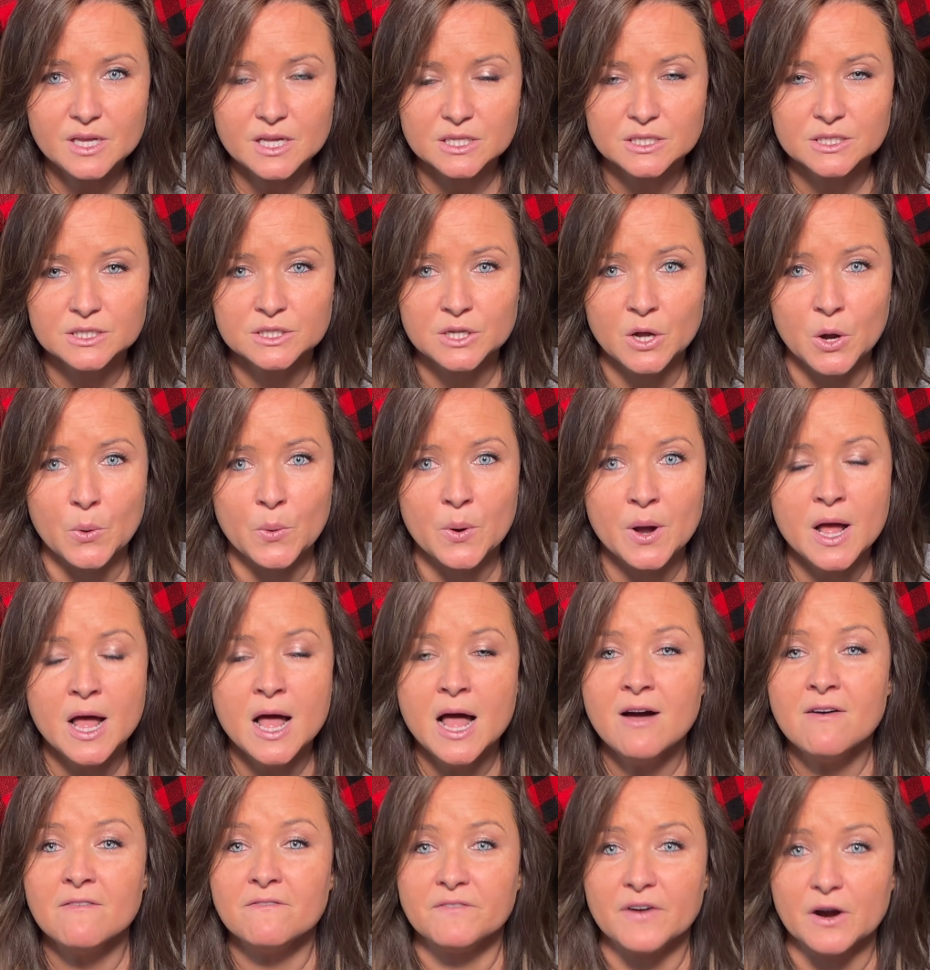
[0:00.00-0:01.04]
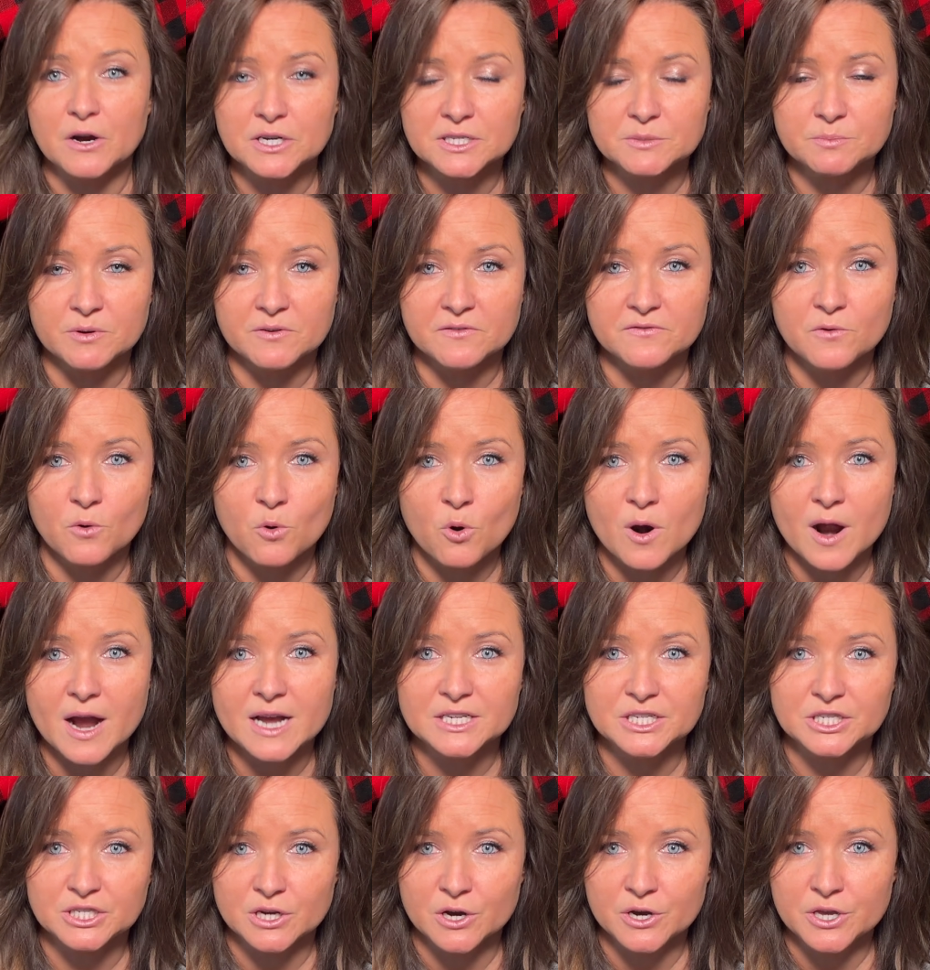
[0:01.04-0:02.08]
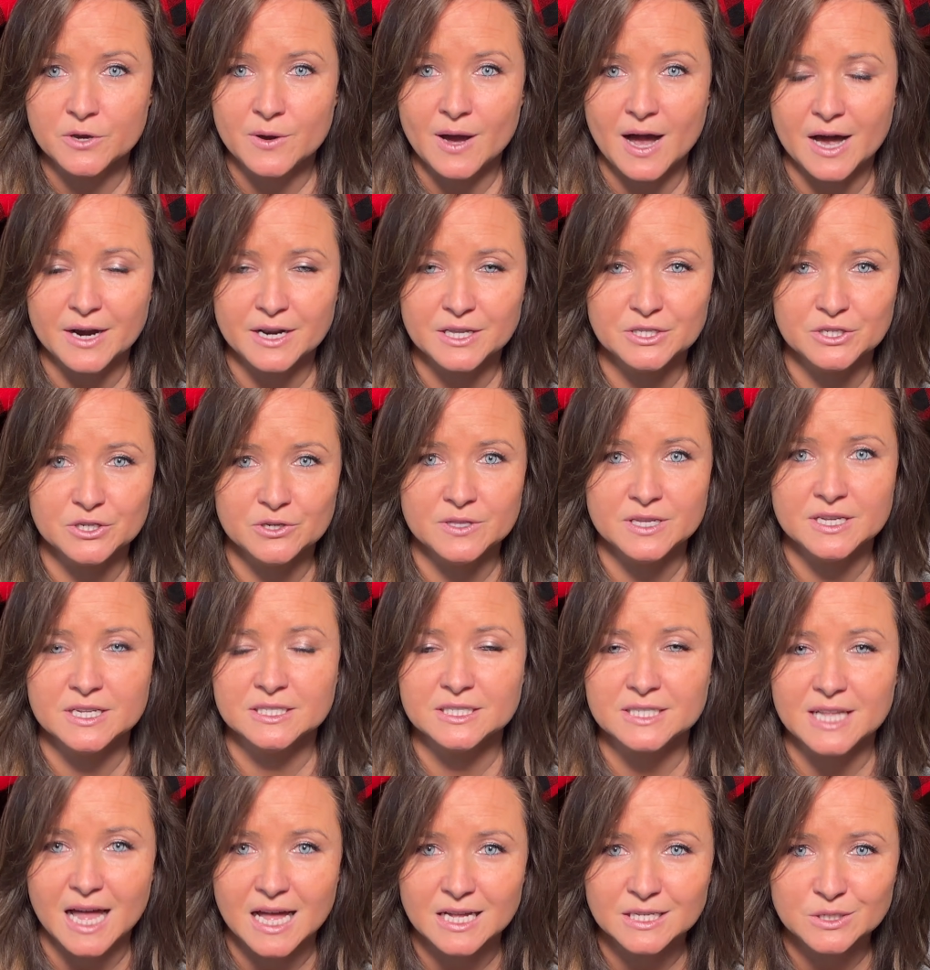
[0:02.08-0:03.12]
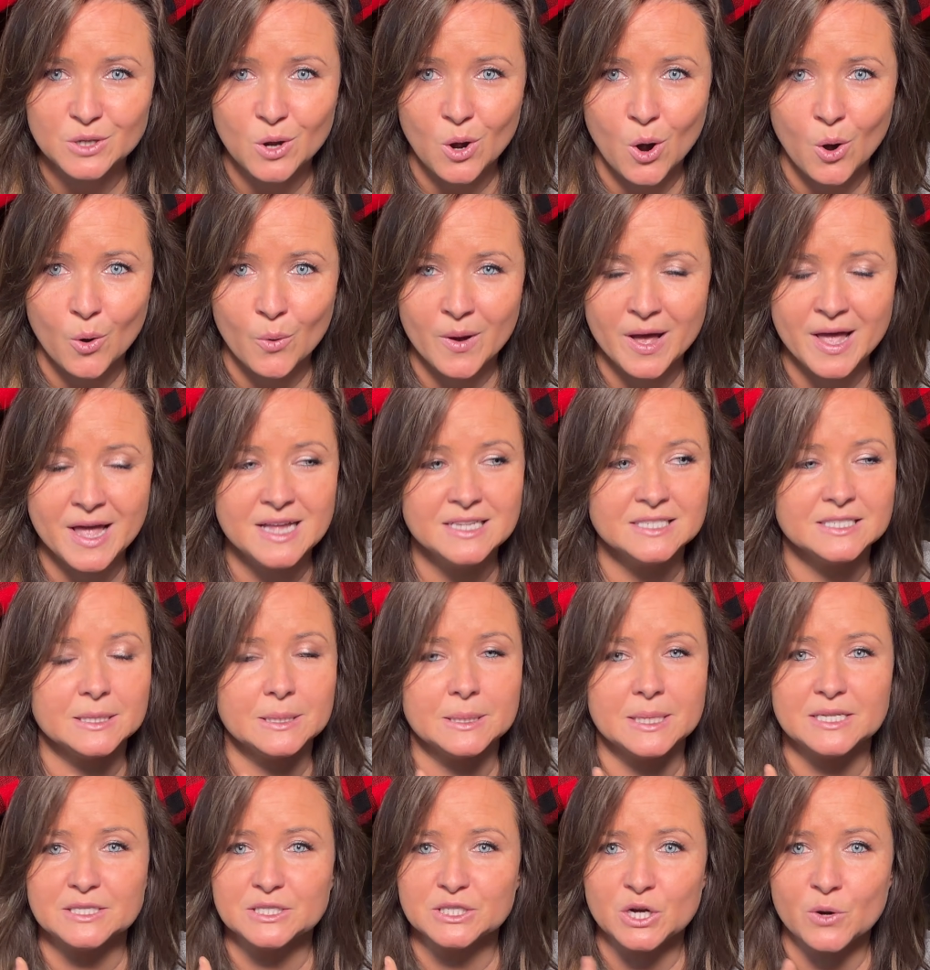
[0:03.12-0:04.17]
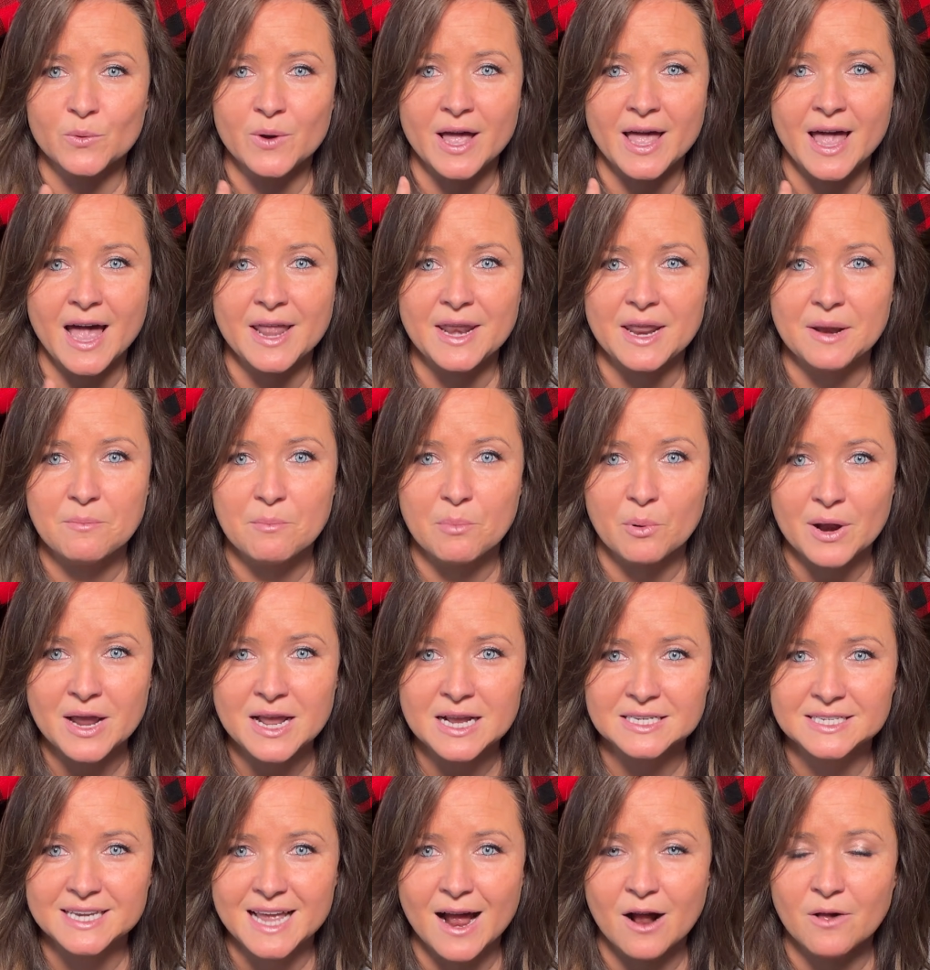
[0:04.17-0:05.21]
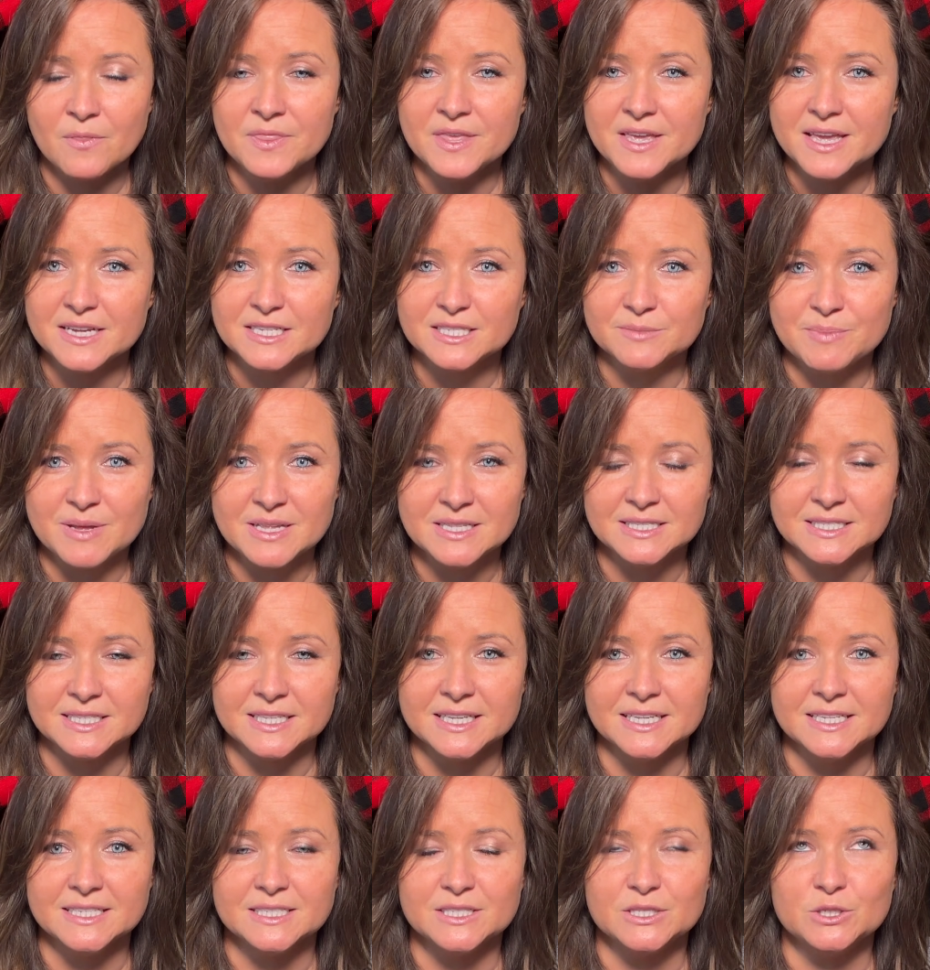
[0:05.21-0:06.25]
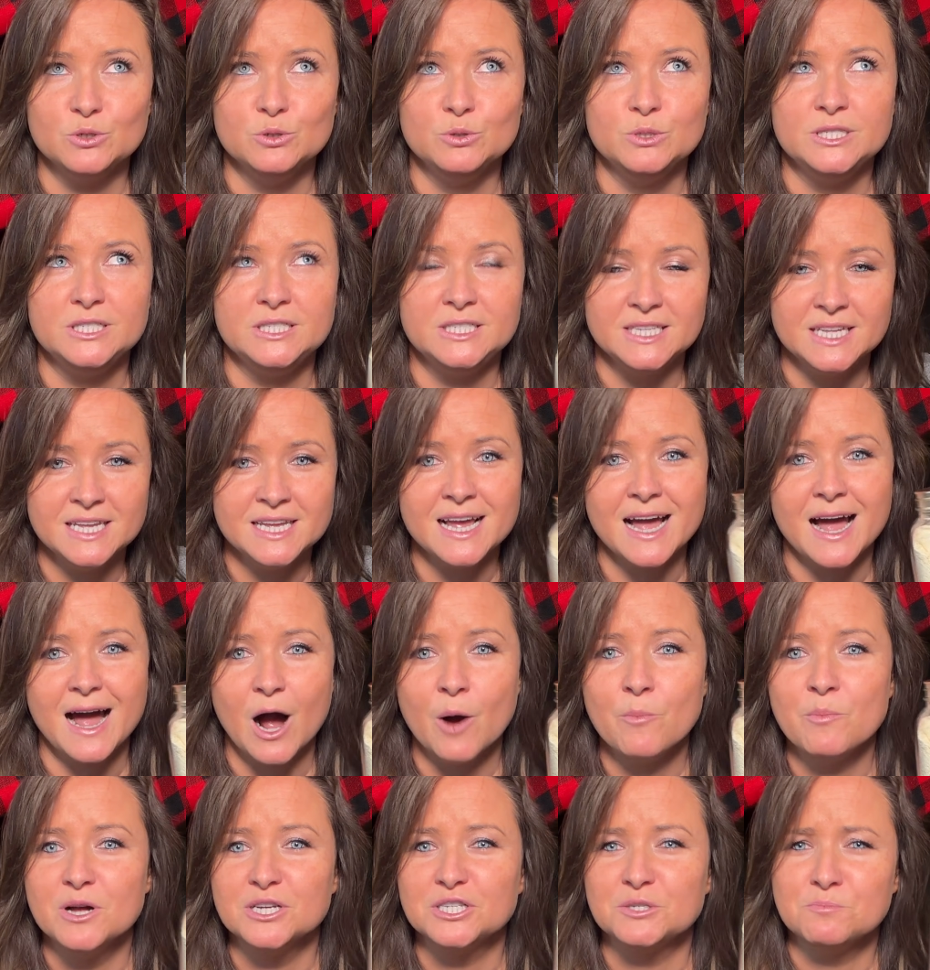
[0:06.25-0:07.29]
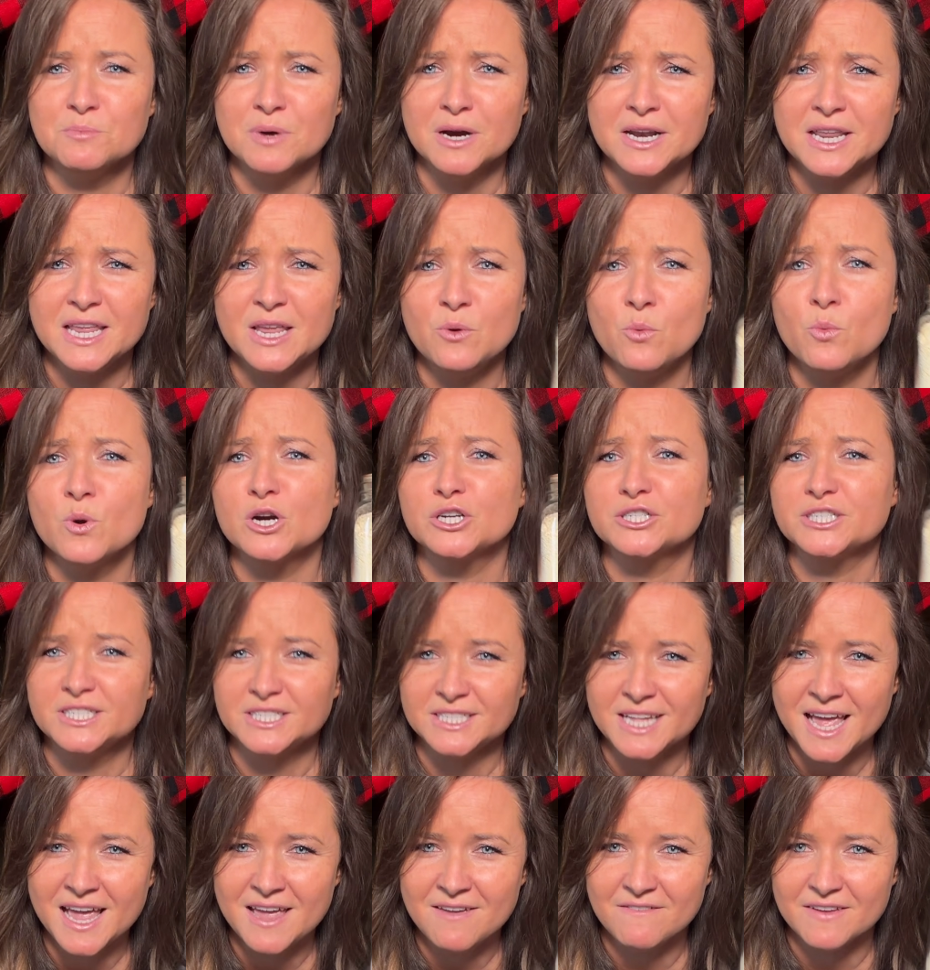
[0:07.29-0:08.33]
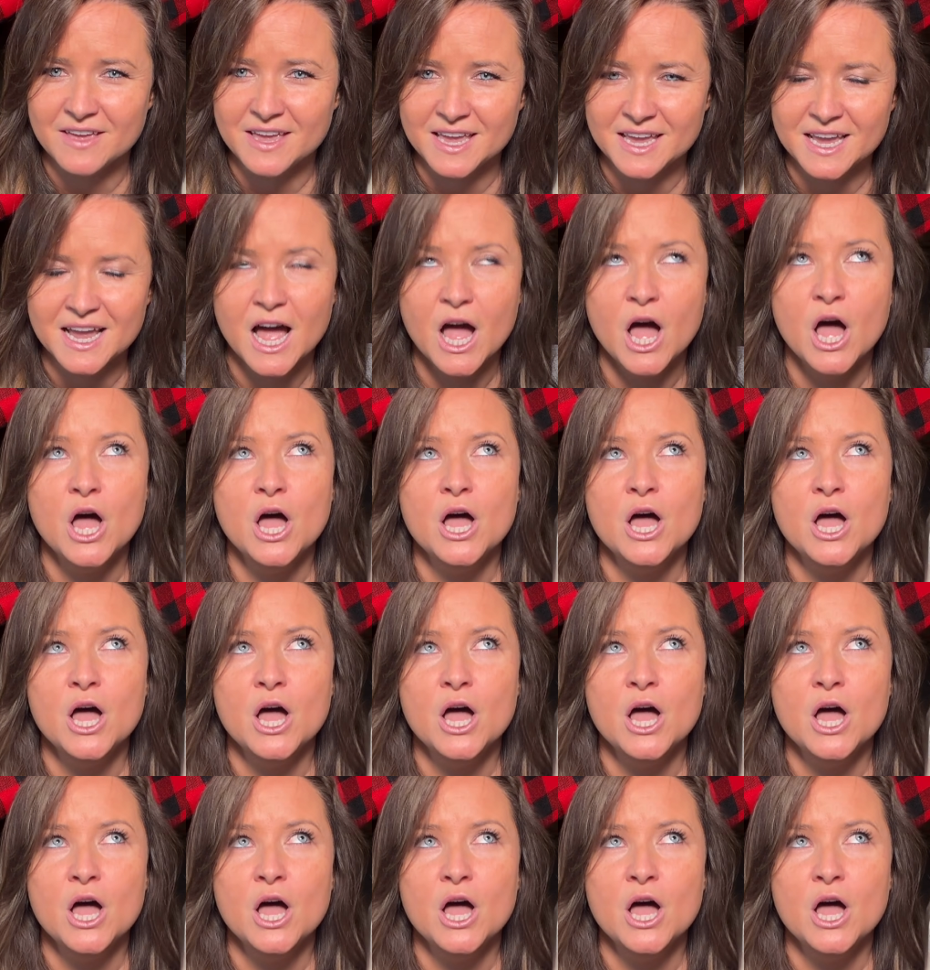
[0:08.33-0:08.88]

So first, before I show you how to do this, as always, let's go ahead and break down the expenses to see how much money we're saving